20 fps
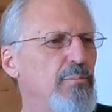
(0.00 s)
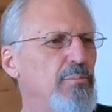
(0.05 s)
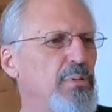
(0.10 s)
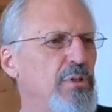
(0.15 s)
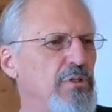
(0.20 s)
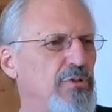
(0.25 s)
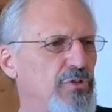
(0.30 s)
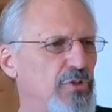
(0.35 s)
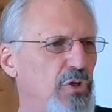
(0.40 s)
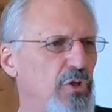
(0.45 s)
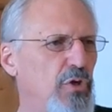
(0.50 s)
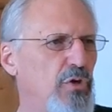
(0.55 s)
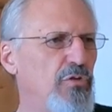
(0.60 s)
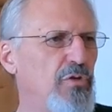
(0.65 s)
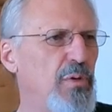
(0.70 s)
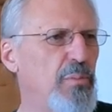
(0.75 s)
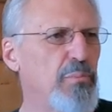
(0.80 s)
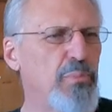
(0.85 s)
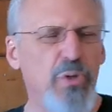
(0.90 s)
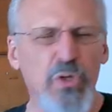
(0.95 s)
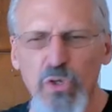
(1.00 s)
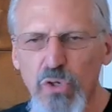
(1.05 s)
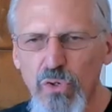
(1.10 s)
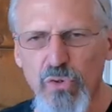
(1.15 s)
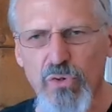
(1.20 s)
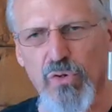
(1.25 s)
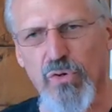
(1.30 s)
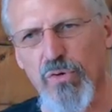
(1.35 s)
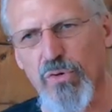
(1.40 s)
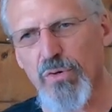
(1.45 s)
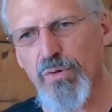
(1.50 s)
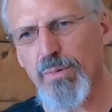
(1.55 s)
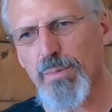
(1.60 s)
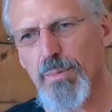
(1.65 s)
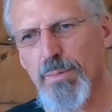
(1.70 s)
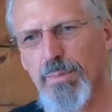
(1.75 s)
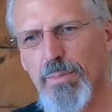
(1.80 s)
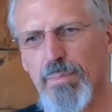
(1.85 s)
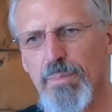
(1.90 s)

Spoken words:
preserved and pure